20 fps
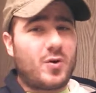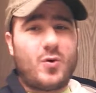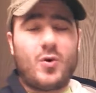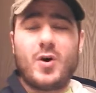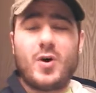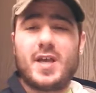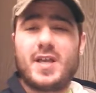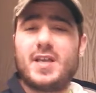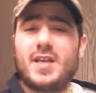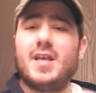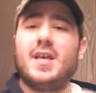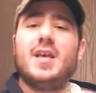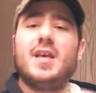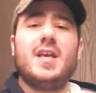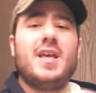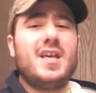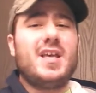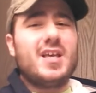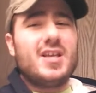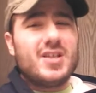a coin.
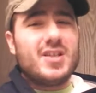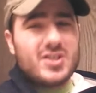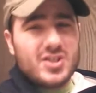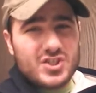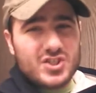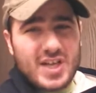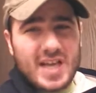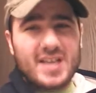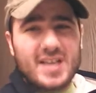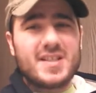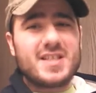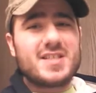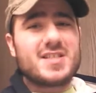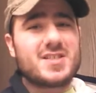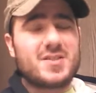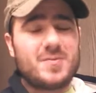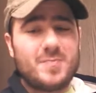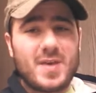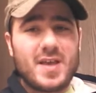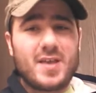Jaylon
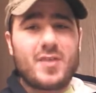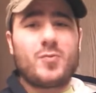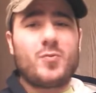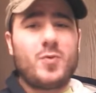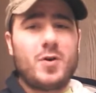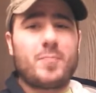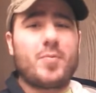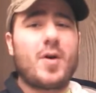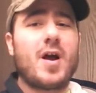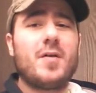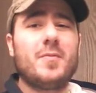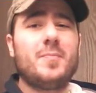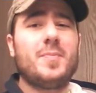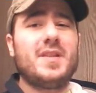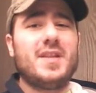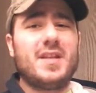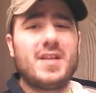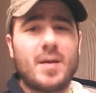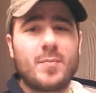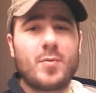Smith would have probably
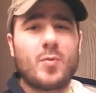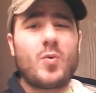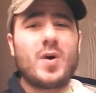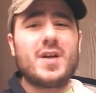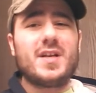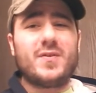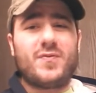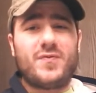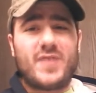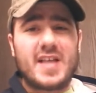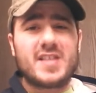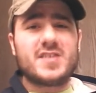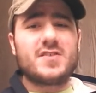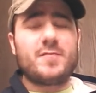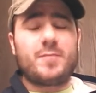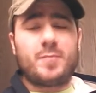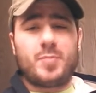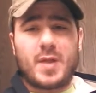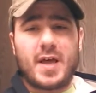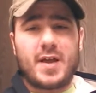been the number 1
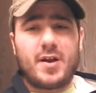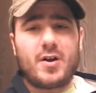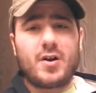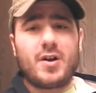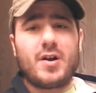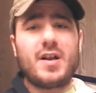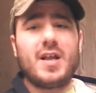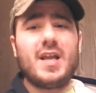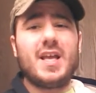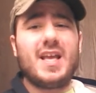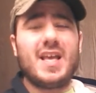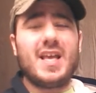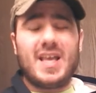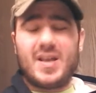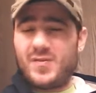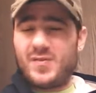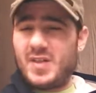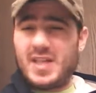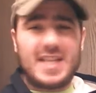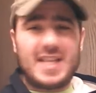defensive player,
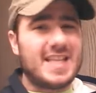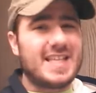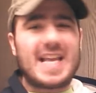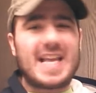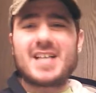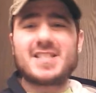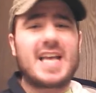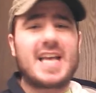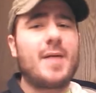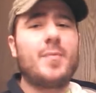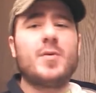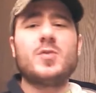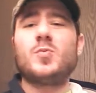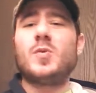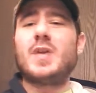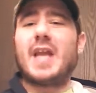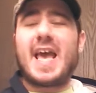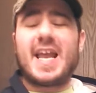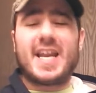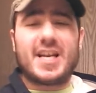and the Dallas Cowboys
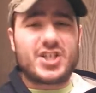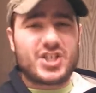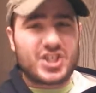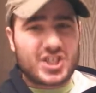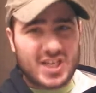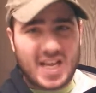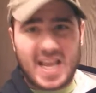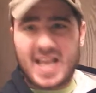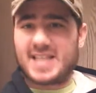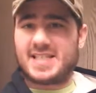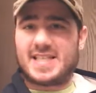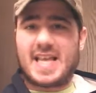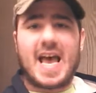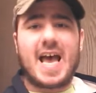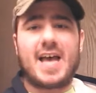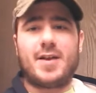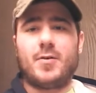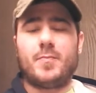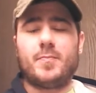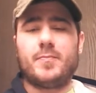wouldn't have had a chance
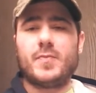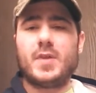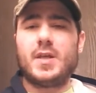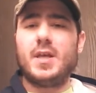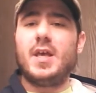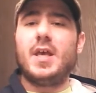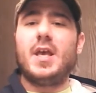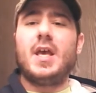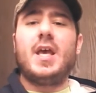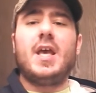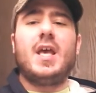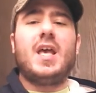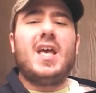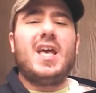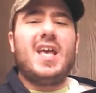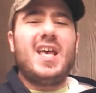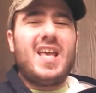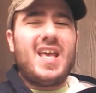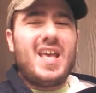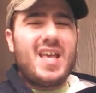at him.
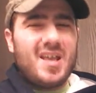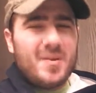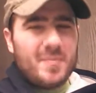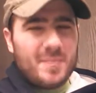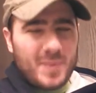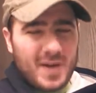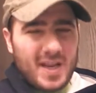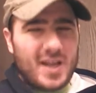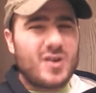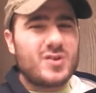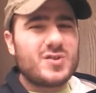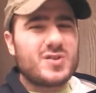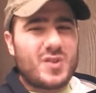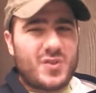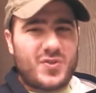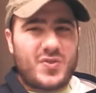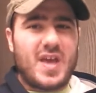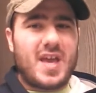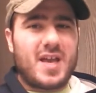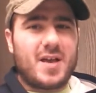But here's the
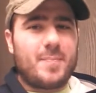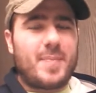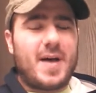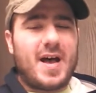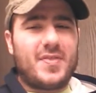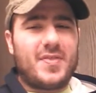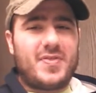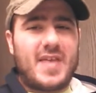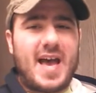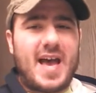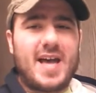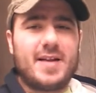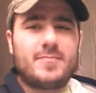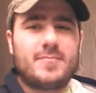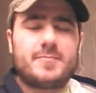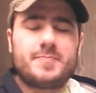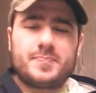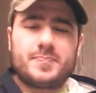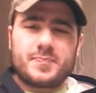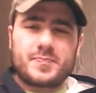thing about
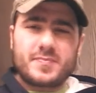that.